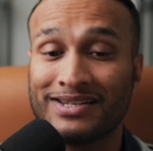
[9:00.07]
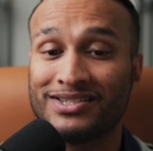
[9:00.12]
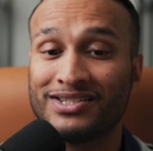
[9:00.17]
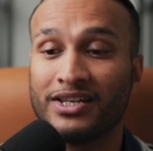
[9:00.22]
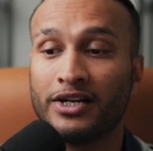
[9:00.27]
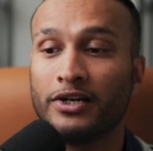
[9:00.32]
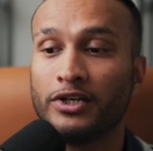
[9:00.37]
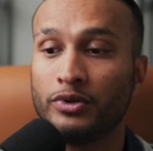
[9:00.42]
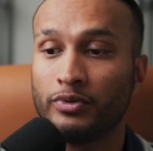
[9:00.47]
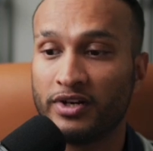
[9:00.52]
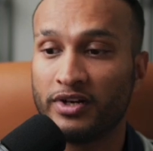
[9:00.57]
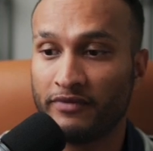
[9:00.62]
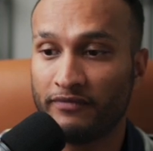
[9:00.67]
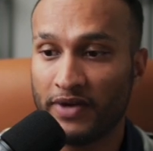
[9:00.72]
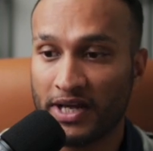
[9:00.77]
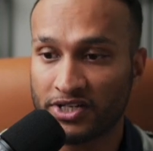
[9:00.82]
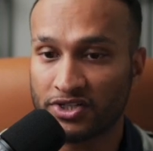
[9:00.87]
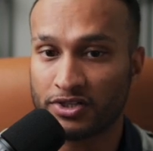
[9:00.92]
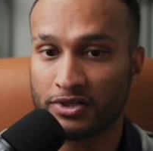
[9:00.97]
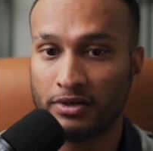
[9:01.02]
you an
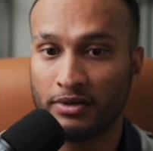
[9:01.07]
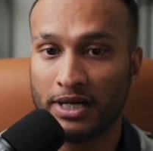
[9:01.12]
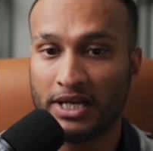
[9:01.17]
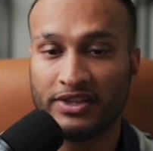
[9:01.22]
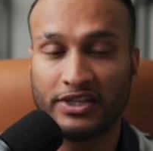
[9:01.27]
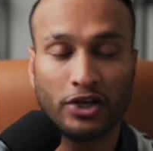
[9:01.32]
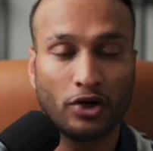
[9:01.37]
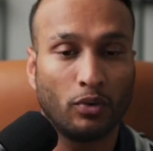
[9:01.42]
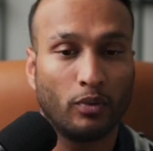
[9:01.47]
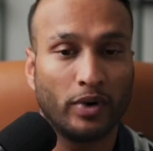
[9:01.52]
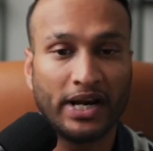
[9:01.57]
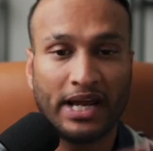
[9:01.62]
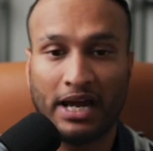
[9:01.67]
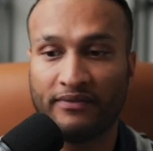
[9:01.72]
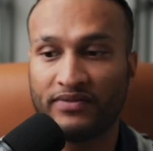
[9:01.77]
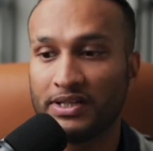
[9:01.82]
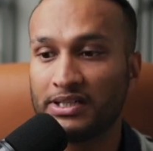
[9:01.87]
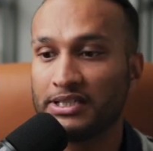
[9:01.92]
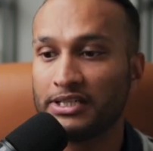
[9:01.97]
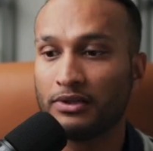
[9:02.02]
investor, and they don't want to have to
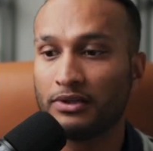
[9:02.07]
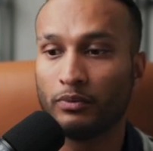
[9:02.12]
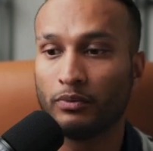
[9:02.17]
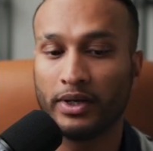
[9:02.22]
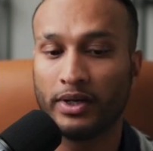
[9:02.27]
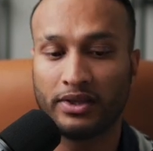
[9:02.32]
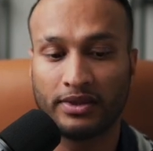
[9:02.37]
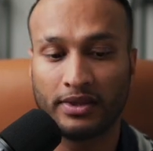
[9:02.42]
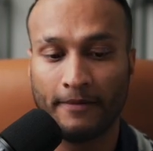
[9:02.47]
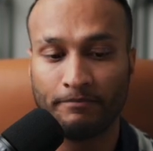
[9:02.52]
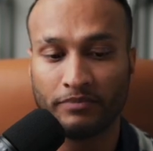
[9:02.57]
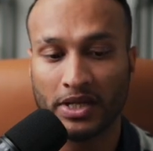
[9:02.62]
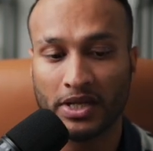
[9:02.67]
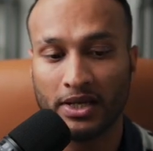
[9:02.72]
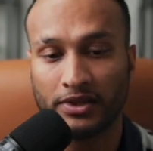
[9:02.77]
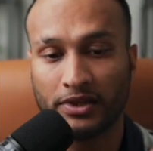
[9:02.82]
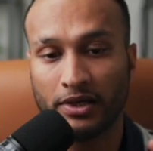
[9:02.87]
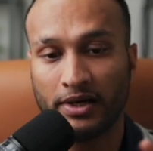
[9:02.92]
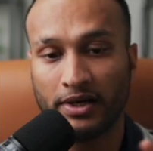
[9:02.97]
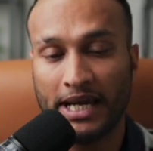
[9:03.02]
deal with the
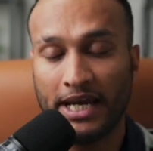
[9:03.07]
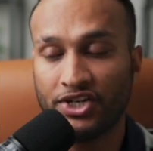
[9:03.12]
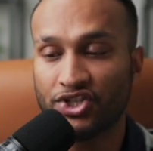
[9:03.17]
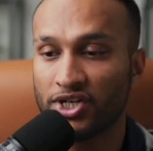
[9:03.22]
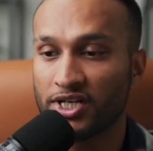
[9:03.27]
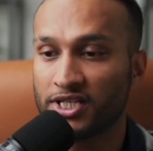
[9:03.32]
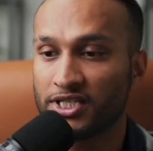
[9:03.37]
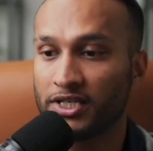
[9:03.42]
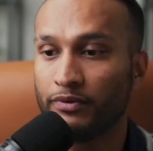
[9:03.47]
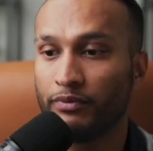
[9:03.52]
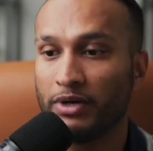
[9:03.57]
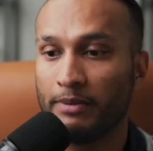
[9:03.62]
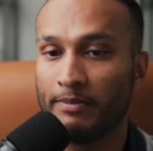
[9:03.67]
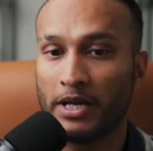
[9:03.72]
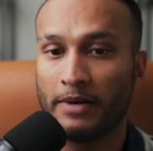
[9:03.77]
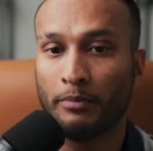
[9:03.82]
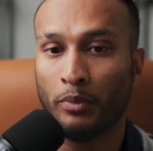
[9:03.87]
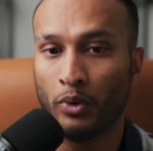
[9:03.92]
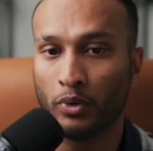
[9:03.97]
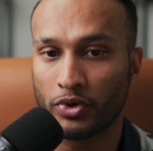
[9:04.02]
HST rebate
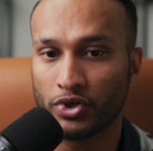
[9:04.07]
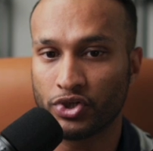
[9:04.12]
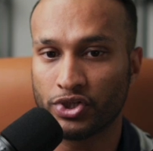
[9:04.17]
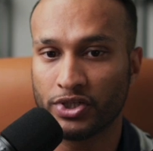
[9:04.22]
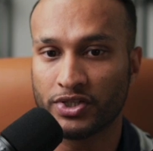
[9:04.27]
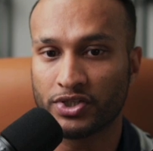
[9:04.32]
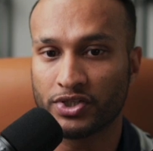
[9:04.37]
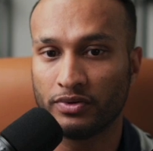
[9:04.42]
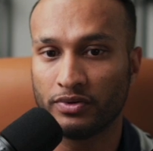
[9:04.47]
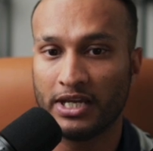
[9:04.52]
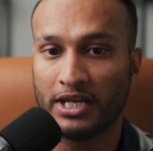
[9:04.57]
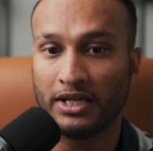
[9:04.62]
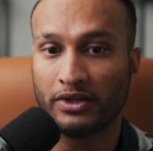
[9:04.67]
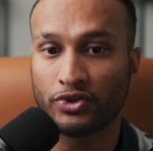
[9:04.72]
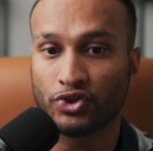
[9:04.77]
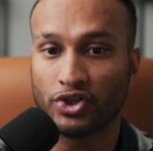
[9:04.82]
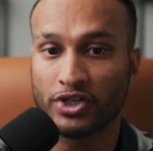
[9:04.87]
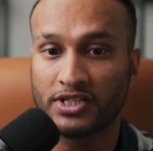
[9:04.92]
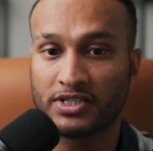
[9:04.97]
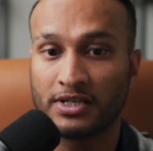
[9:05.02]
portion, so they'll
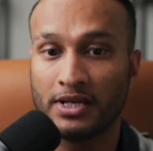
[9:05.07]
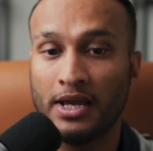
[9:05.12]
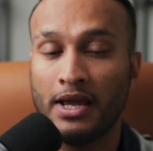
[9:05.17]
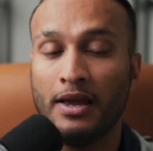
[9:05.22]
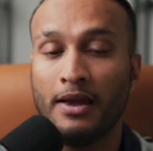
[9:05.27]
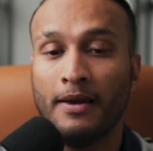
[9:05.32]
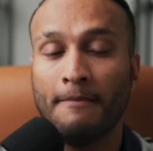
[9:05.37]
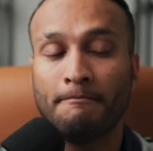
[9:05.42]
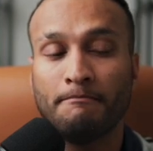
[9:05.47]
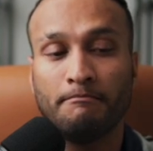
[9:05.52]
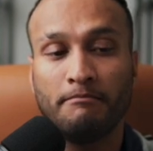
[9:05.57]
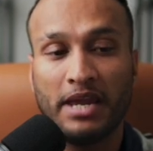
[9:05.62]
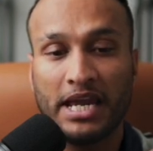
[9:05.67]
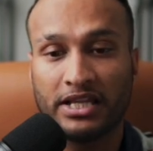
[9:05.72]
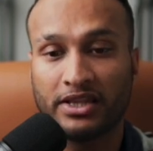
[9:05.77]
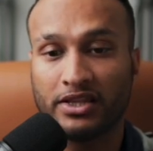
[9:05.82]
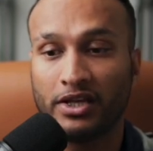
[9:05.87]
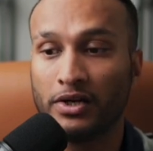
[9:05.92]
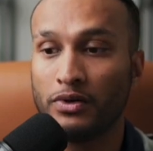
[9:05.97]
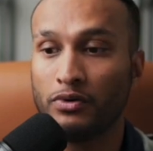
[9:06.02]
just make the
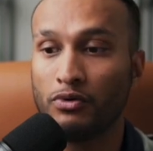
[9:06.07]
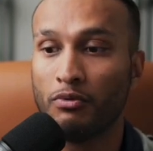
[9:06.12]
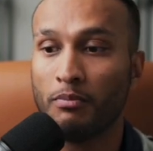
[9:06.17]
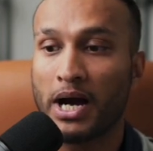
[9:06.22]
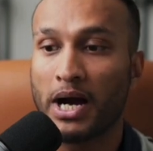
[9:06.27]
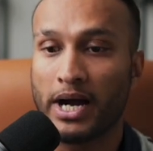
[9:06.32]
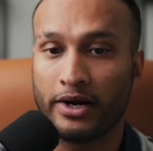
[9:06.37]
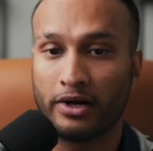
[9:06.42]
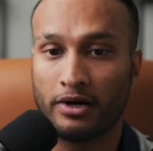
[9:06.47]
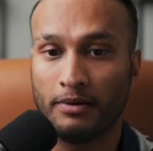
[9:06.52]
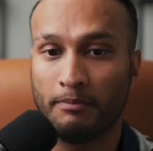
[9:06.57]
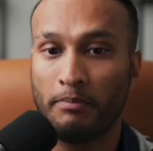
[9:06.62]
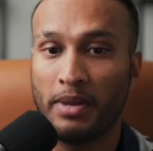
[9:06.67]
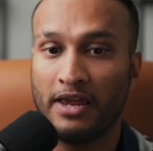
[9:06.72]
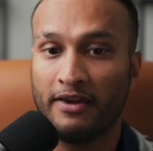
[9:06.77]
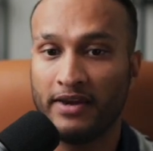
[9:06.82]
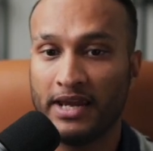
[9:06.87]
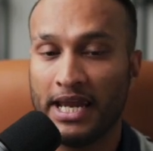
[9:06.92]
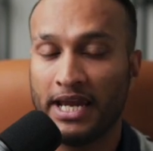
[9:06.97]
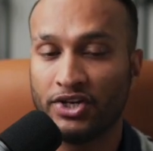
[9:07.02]
new buyer pay
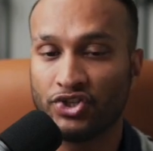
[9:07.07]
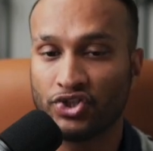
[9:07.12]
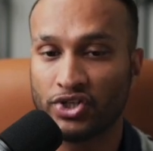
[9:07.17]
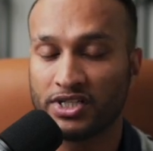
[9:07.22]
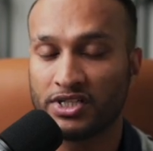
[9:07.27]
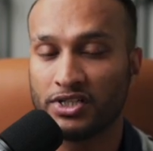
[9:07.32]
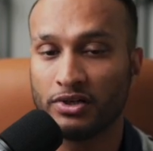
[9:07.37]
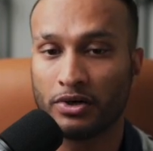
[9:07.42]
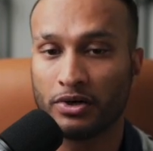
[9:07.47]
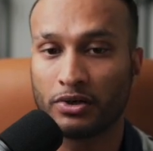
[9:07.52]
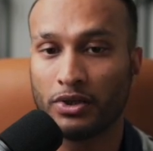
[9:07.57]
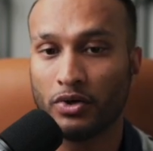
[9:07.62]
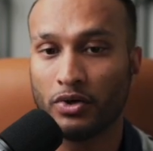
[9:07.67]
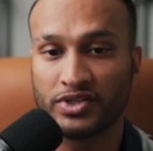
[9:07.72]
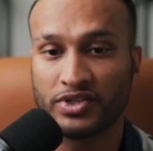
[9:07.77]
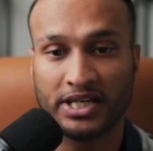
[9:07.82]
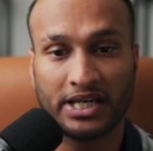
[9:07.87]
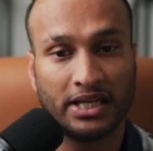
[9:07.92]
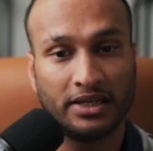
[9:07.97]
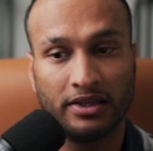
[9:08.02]
HST on closing,
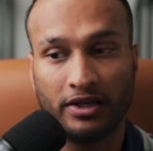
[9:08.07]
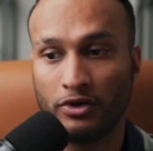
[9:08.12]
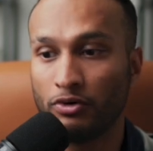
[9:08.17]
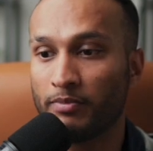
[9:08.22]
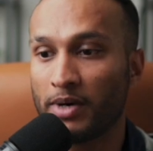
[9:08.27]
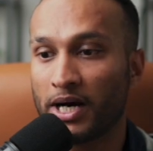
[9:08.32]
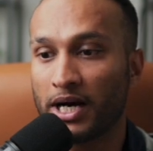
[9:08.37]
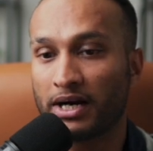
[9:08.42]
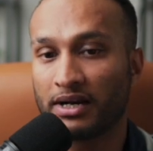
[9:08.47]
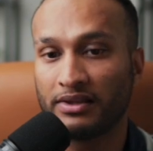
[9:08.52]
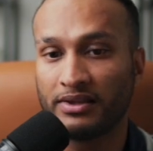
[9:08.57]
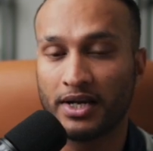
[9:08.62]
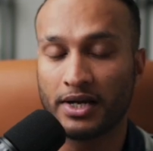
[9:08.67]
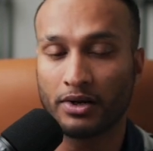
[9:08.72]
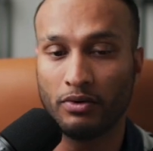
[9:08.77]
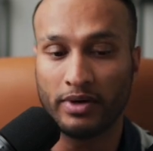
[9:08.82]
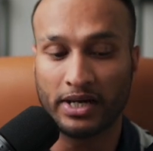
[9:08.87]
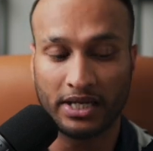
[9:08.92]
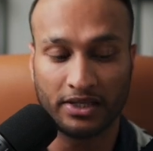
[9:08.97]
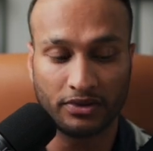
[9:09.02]
and the new buyer can then go and
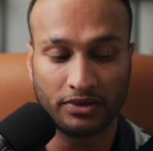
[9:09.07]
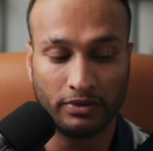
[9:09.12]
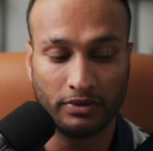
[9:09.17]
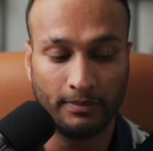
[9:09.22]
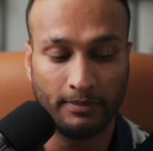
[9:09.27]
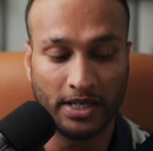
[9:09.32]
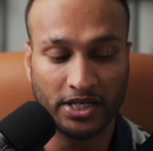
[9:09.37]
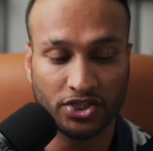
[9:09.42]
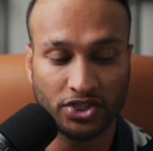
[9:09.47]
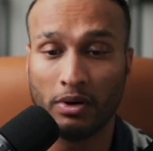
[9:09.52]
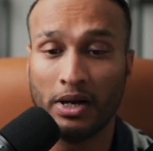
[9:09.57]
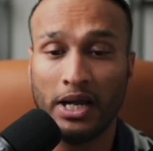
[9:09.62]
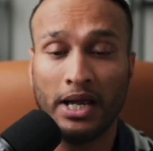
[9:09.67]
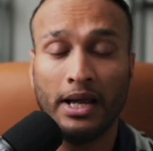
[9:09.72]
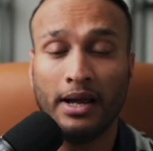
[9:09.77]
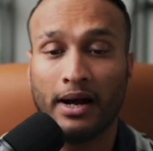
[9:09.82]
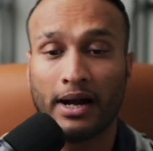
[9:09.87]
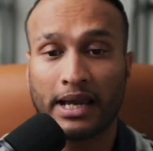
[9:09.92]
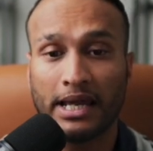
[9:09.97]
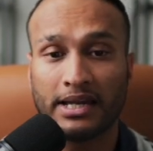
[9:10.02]
get the rebate. So
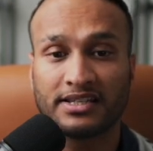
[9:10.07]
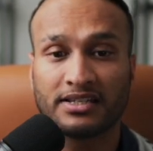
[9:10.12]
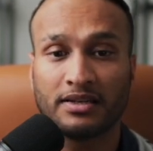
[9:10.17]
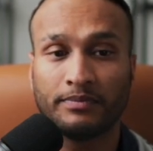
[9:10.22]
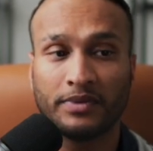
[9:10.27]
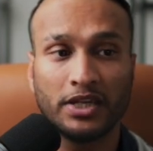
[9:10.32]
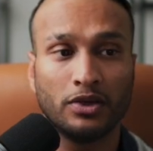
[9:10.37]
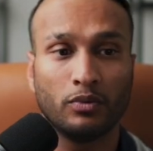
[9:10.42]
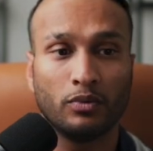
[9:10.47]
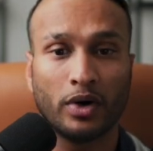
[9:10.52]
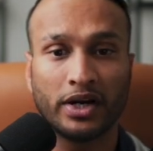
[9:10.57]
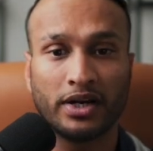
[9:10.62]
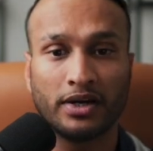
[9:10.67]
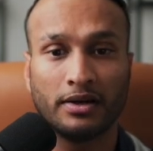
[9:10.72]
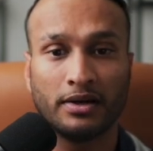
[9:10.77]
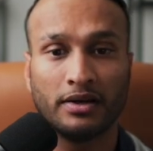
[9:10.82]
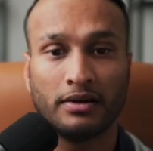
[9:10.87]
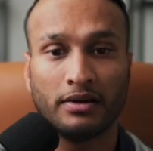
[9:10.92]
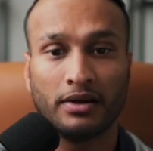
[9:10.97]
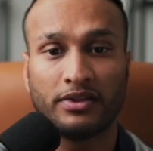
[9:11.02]
again, something you want to
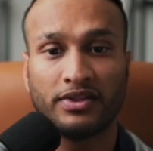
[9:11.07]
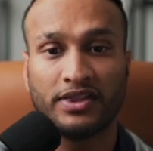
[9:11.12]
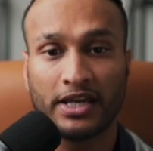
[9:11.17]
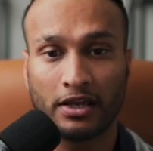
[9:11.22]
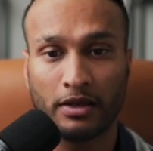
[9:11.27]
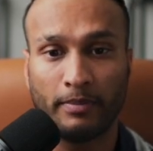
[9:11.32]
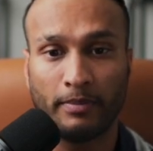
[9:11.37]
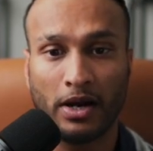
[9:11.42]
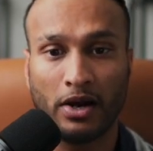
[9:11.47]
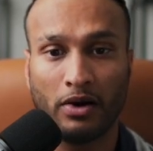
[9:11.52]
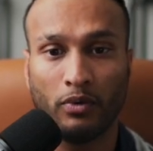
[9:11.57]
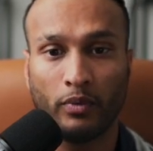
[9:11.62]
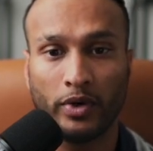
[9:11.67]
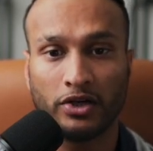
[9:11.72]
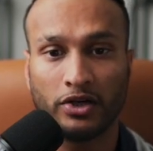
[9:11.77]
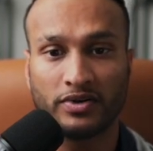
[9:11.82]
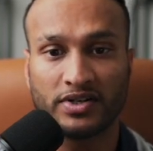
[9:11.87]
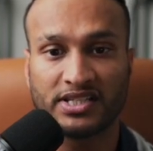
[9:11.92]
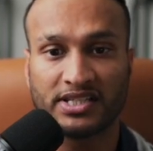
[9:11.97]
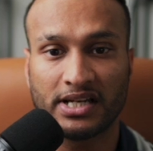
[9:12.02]
think about when you're
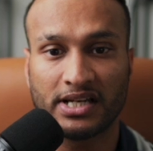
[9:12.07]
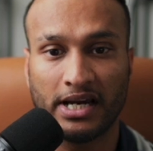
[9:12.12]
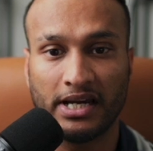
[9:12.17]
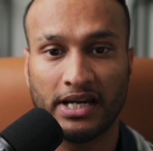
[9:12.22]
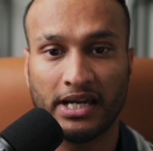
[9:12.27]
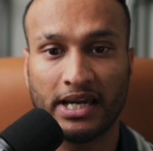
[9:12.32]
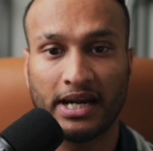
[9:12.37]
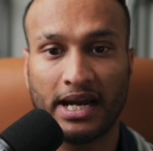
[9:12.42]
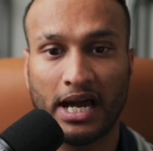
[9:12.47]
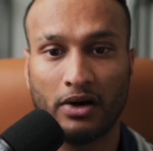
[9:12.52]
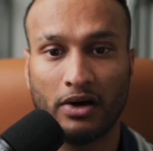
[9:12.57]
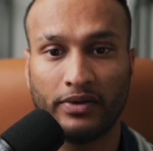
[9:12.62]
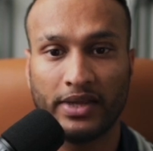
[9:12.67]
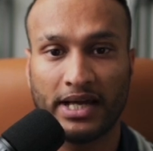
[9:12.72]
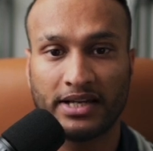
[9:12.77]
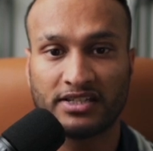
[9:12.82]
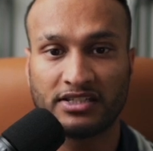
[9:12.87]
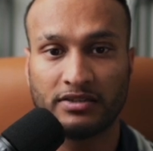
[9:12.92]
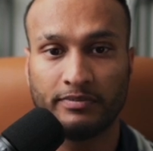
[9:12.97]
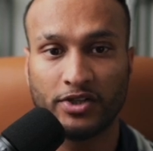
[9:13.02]
assigning and how that's
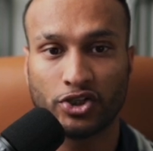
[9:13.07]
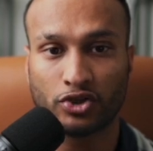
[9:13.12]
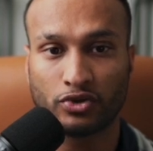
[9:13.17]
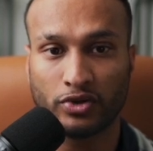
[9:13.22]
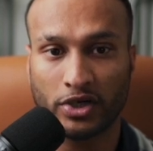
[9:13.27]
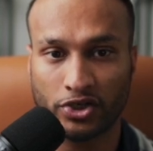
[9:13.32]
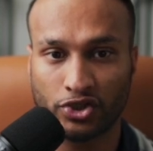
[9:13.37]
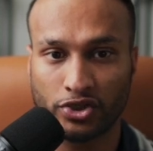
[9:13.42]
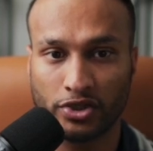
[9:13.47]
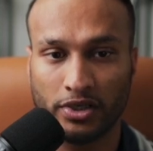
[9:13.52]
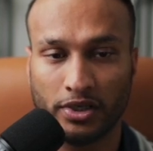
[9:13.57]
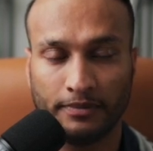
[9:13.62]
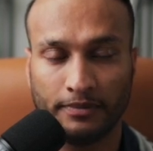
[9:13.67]
to be structured,